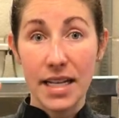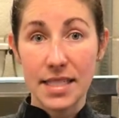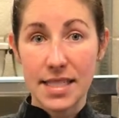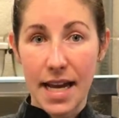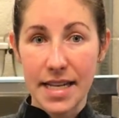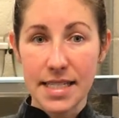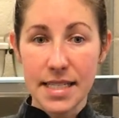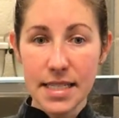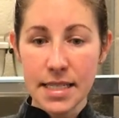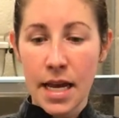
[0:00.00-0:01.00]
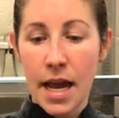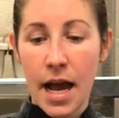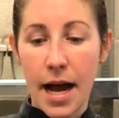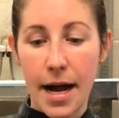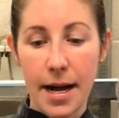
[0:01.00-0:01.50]
of sizes.
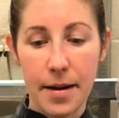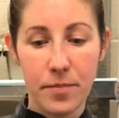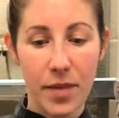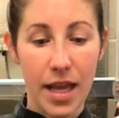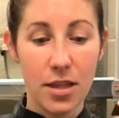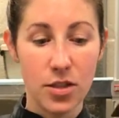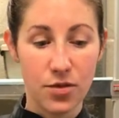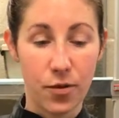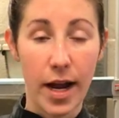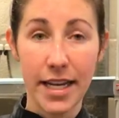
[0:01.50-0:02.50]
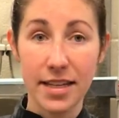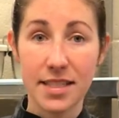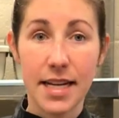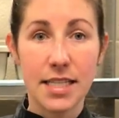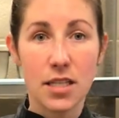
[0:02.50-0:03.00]
And those variety of
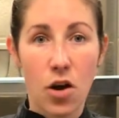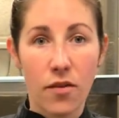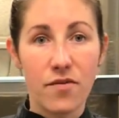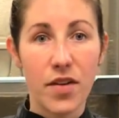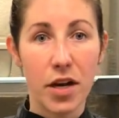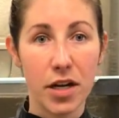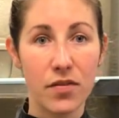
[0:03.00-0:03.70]
sizes are very,